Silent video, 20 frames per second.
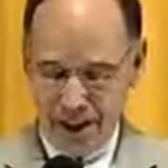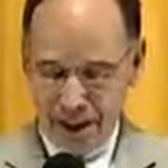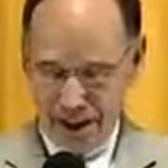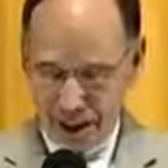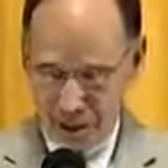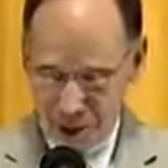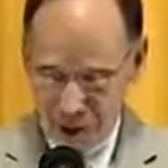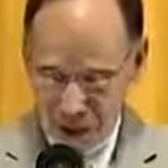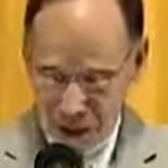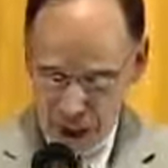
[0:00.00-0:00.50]

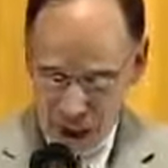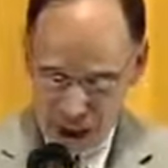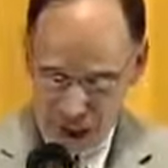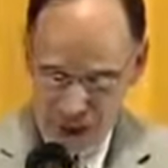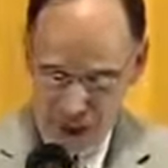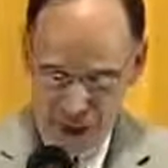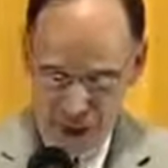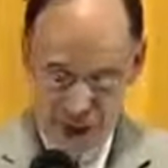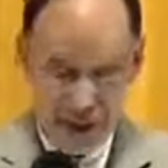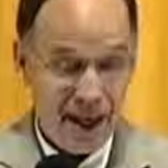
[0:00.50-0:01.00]
that
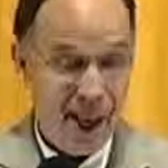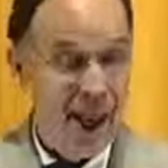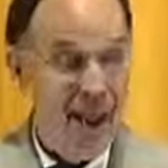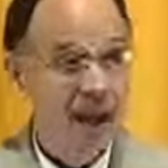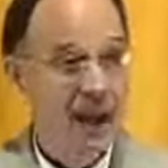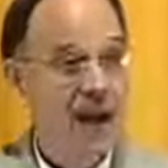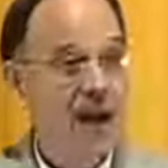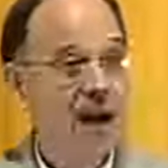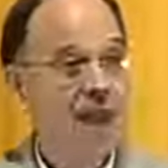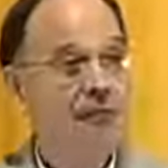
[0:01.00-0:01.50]
said,
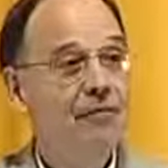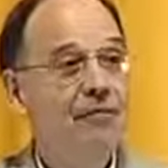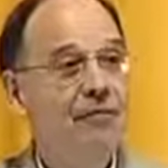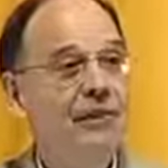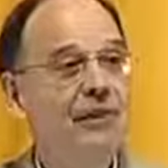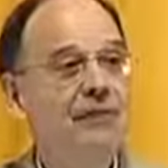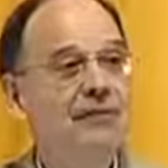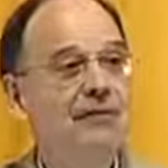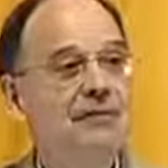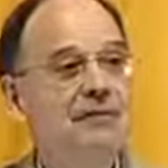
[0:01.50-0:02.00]
"Thank
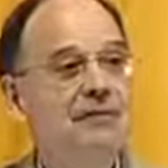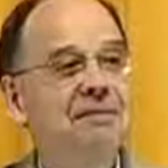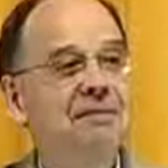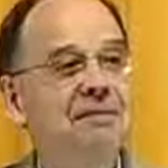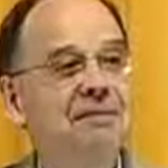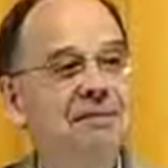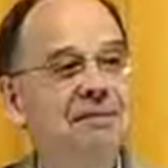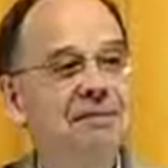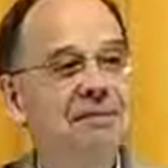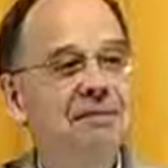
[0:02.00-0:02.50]
heaven
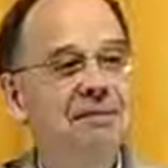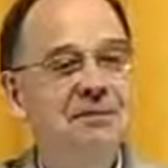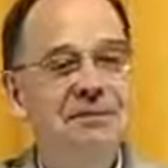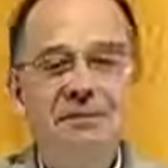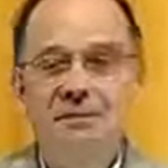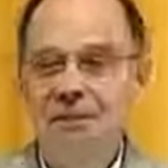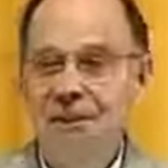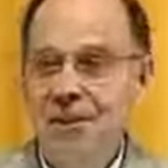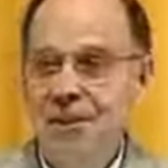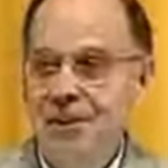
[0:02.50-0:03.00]

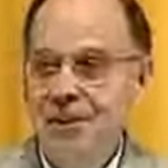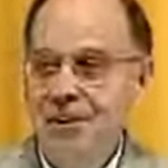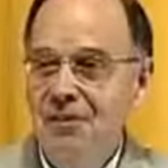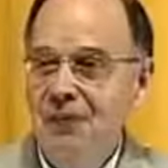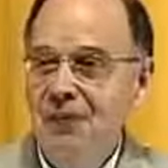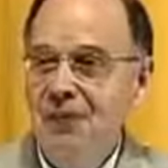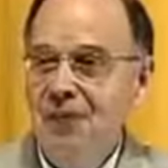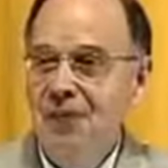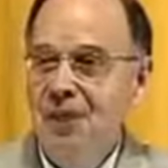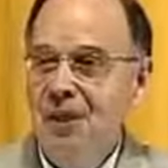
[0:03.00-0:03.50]

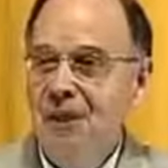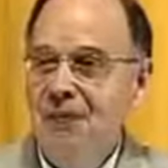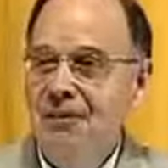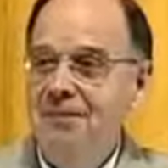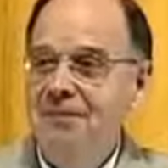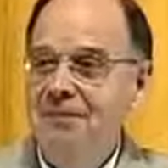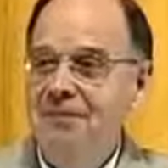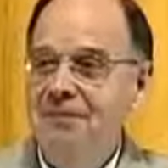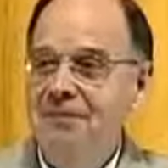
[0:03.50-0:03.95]
for what?